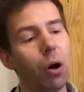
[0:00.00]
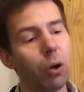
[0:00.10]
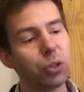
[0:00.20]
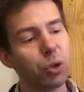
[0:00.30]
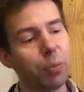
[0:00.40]

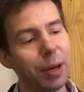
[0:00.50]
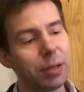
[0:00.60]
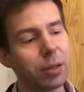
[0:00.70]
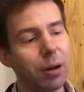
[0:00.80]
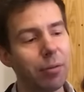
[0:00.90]
also a
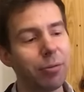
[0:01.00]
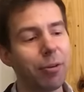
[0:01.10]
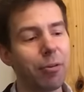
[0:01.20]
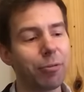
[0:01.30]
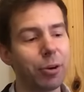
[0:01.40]
mix of
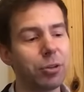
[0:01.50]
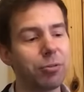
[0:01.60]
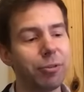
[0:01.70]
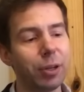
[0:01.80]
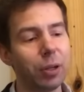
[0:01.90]
first
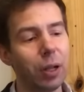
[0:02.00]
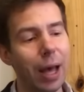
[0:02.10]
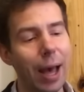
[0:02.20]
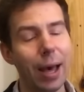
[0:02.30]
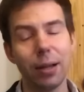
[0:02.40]
fill
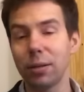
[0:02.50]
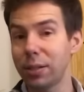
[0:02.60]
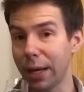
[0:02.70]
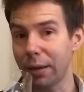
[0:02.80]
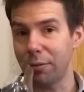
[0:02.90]
and
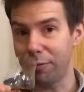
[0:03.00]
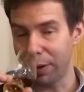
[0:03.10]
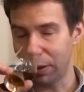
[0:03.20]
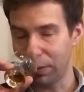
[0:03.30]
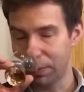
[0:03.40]
second
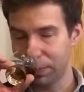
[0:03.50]
fill.